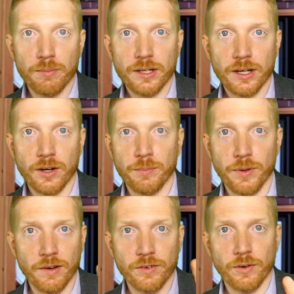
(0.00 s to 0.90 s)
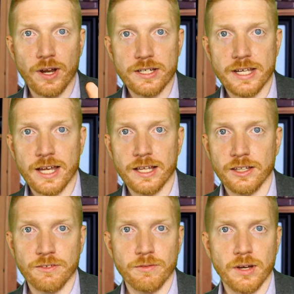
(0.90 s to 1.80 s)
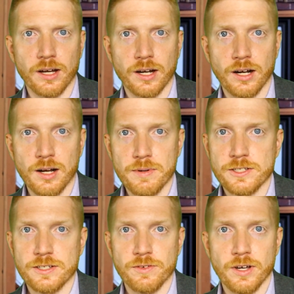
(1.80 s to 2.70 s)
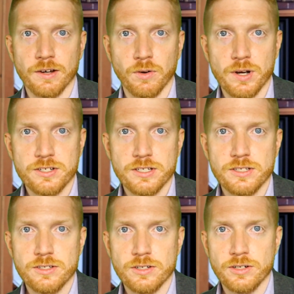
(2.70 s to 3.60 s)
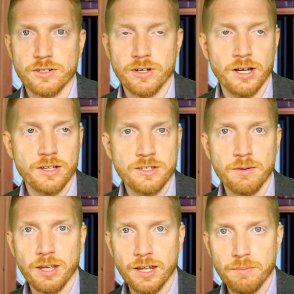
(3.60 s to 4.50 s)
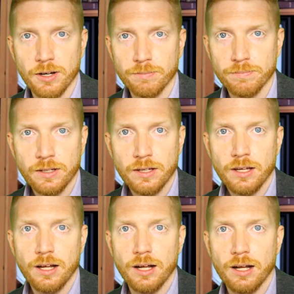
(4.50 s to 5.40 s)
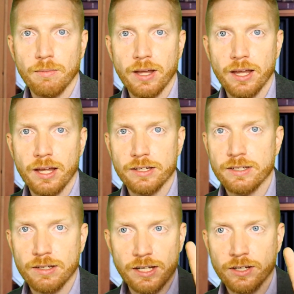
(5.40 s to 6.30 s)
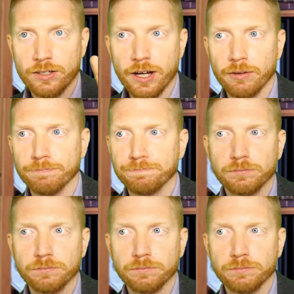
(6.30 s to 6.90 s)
me. Hope you have a great day. Leave comments if you have questions, or send me an email, and take good care.